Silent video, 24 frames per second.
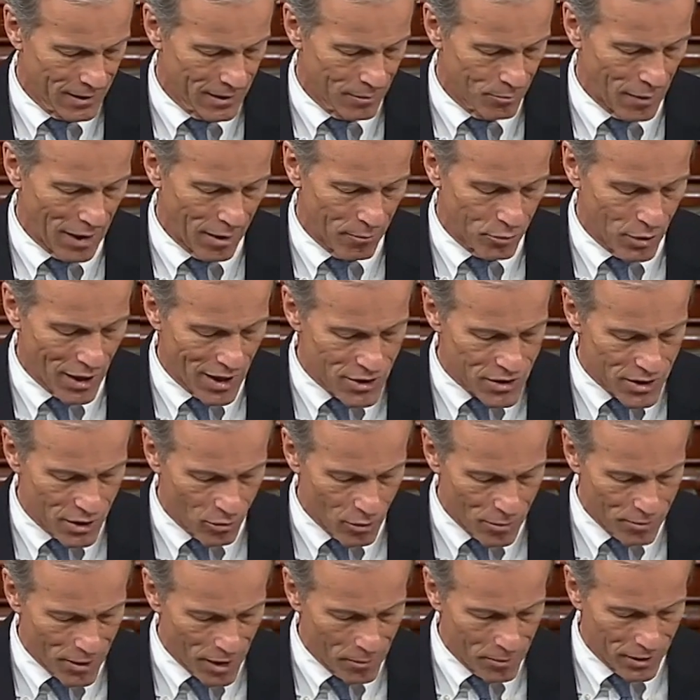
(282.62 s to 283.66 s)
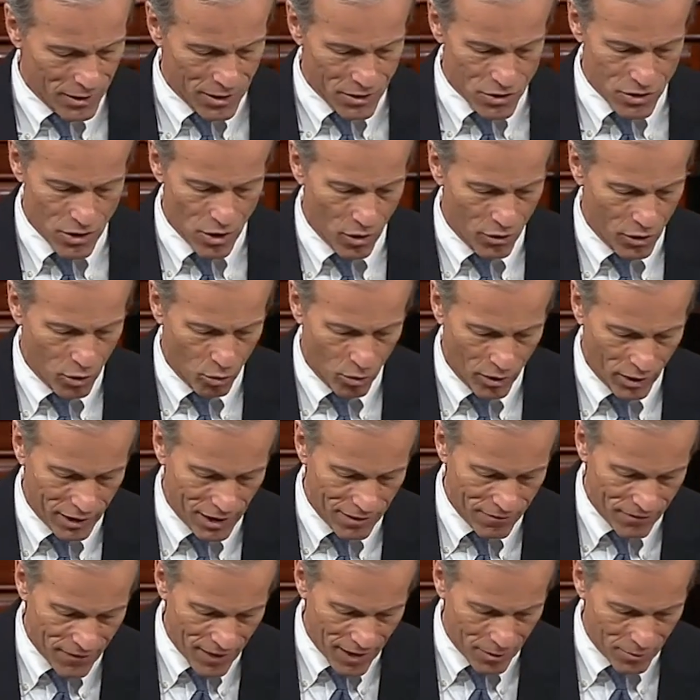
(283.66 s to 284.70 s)
Madam President, Republicans know that
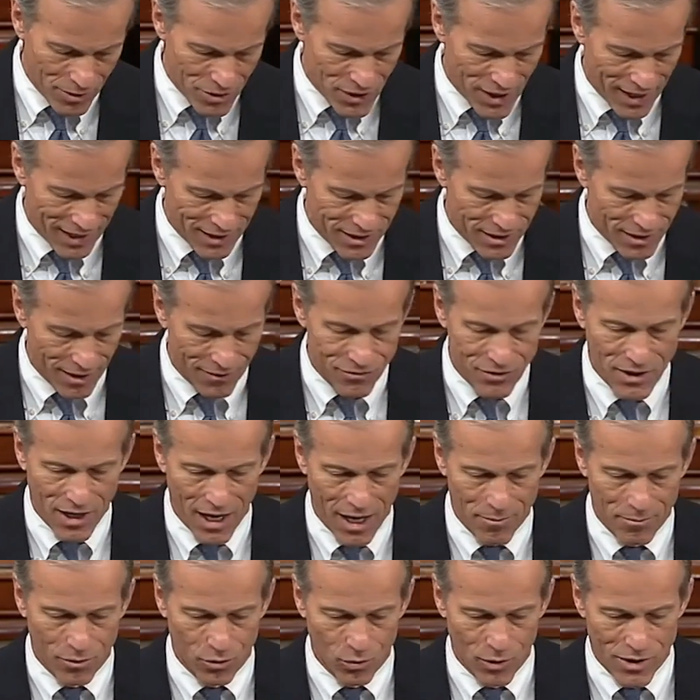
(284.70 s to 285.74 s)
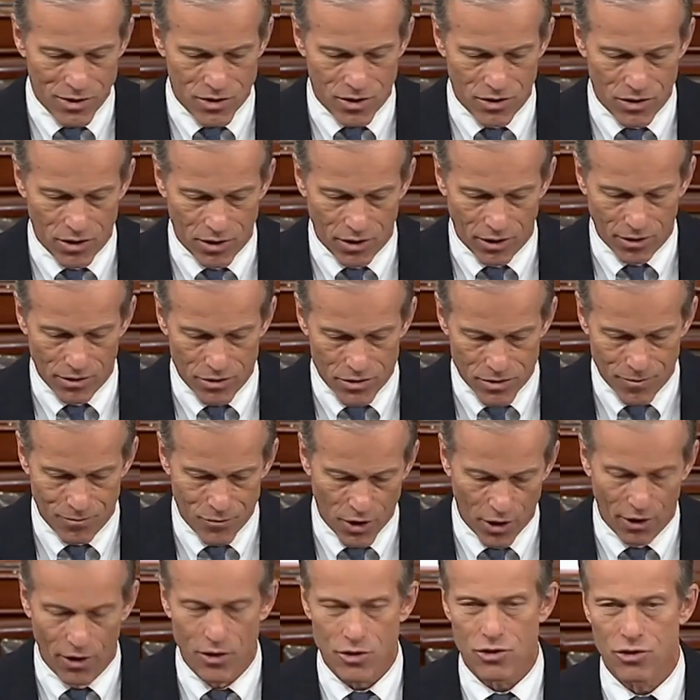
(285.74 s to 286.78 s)
working families had a tough time in recent years.
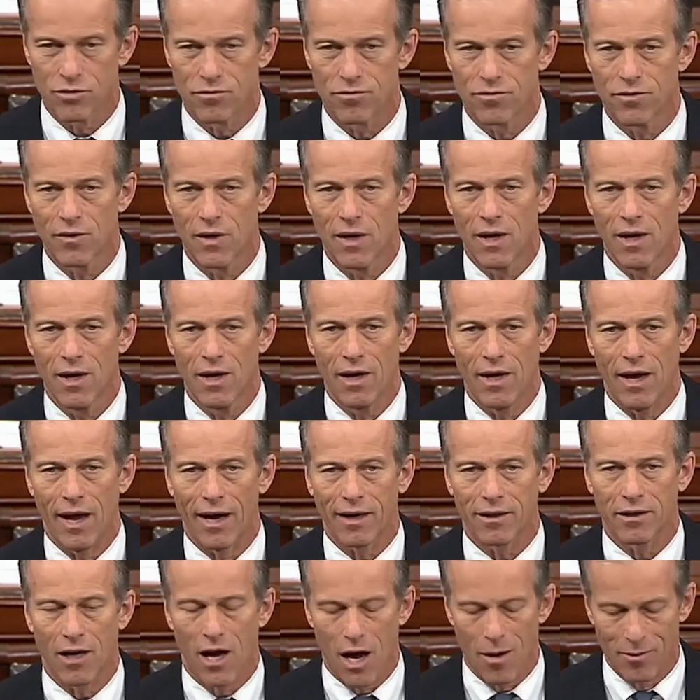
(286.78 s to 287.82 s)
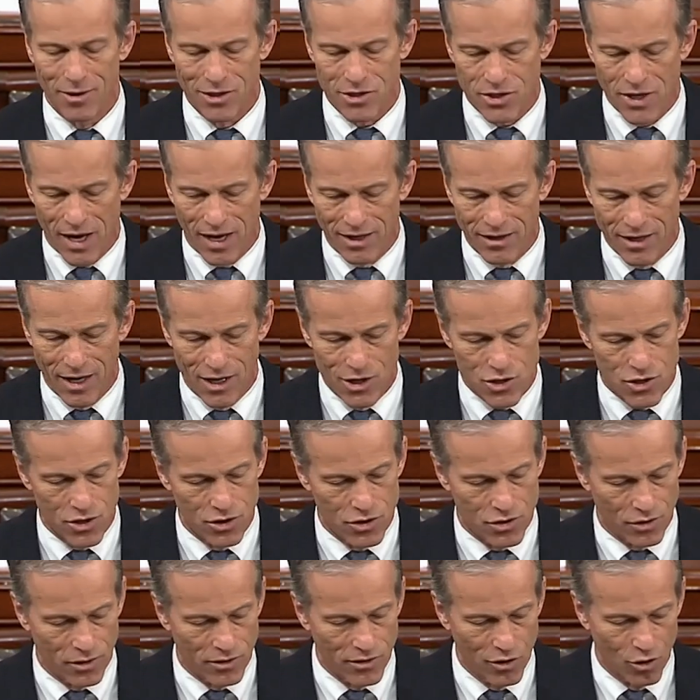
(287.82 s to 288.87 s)
Years of economic stagnation
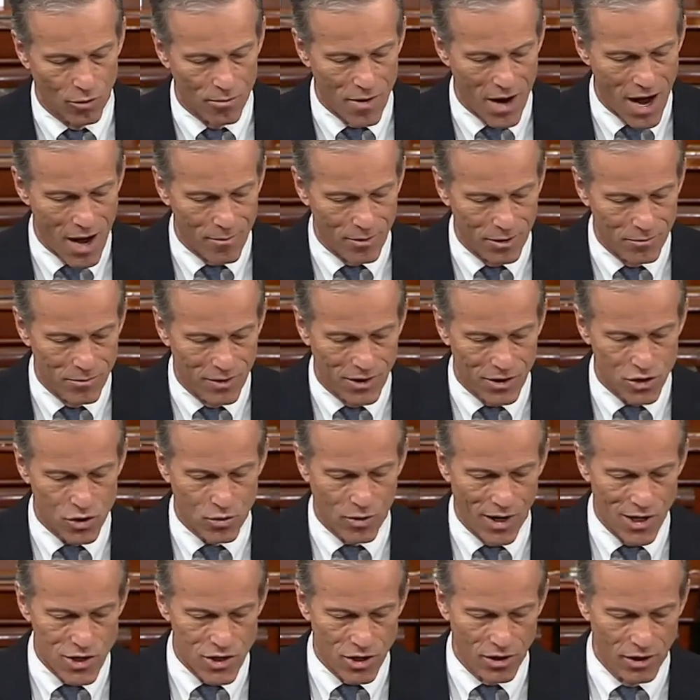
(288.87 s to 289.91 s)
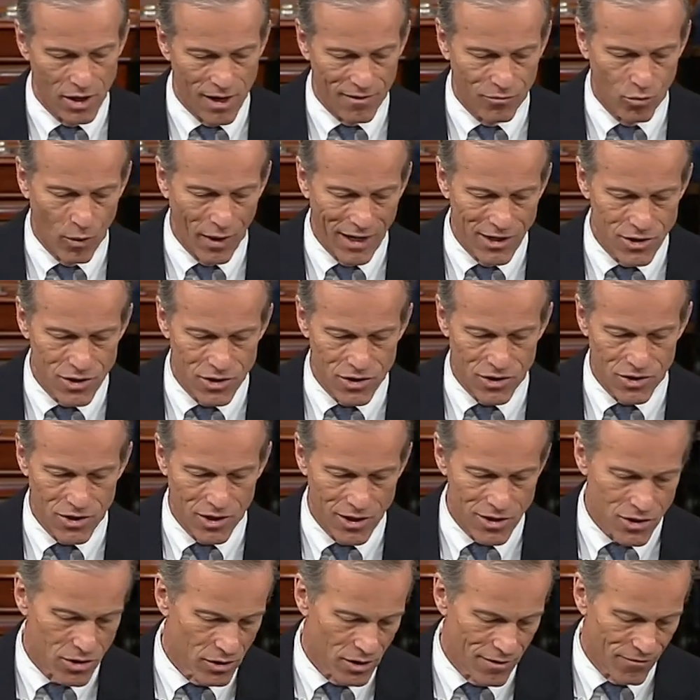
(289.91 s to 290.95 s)
during the Obama administration left wages
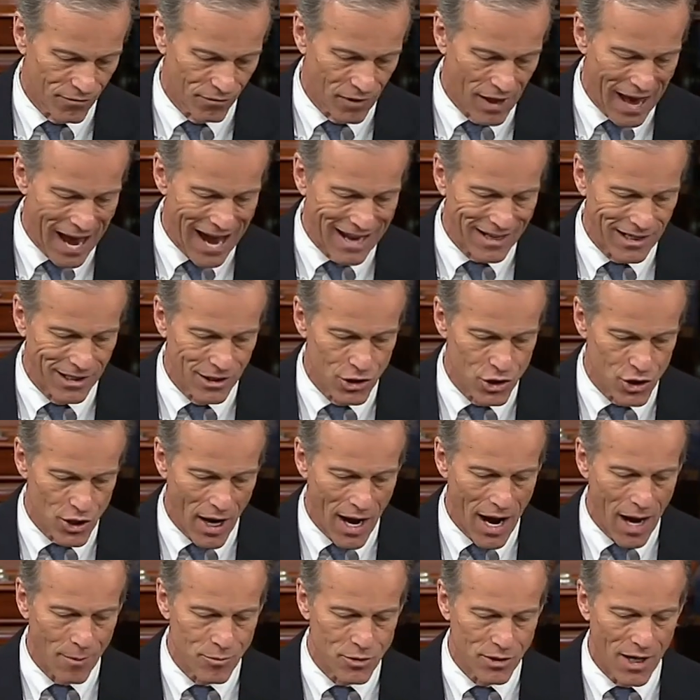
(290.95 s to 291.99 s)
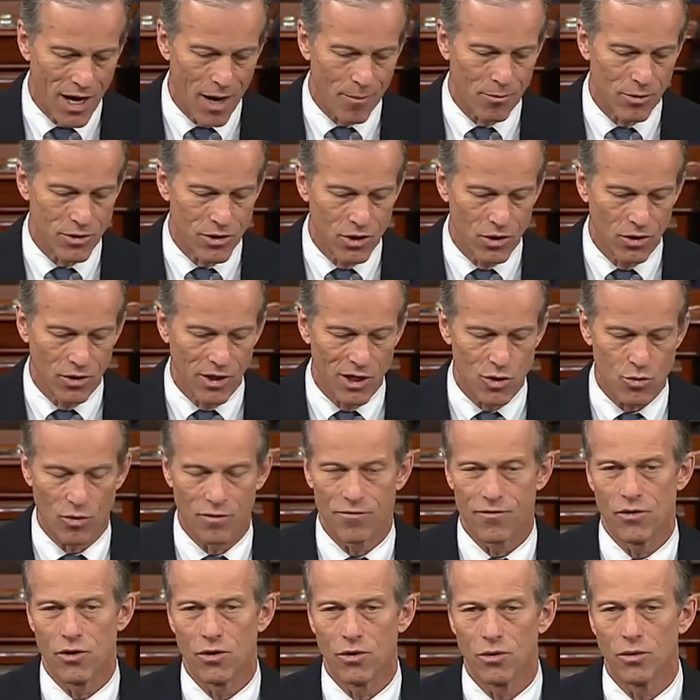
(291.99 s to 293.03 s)
essentially flat and jobs and opportunities were
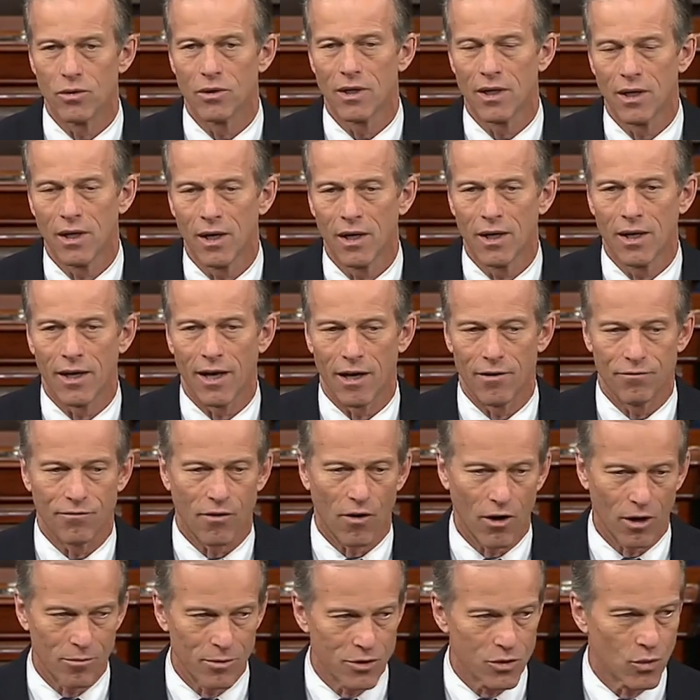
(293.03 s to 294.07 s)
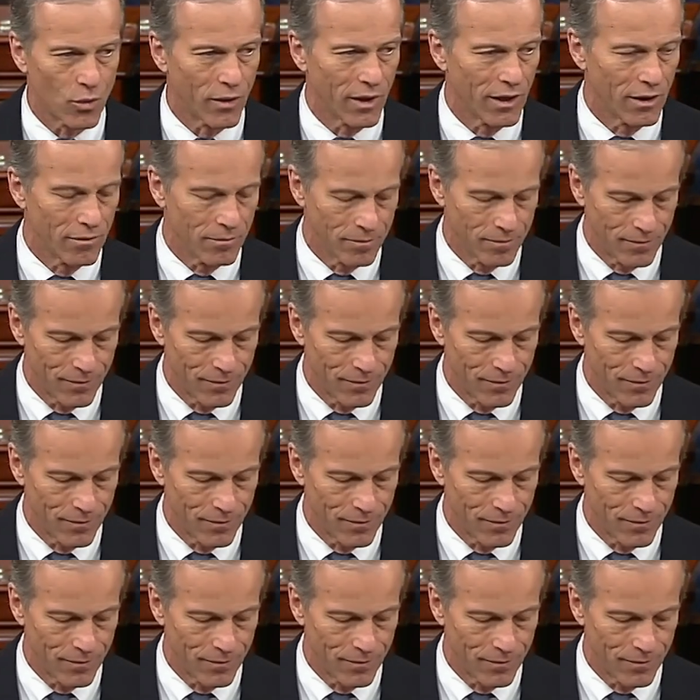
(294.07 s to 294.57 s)
few and far between.